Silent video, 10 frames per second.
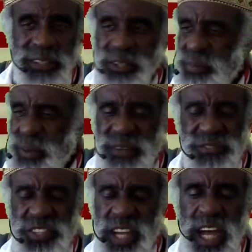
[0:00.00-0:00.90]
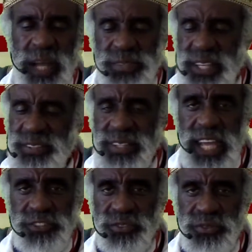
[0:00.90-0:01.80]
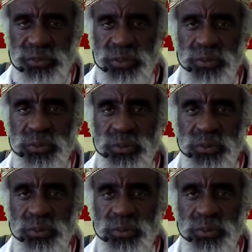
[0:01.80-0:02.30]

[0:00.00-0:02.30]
People have jobs. That's not true.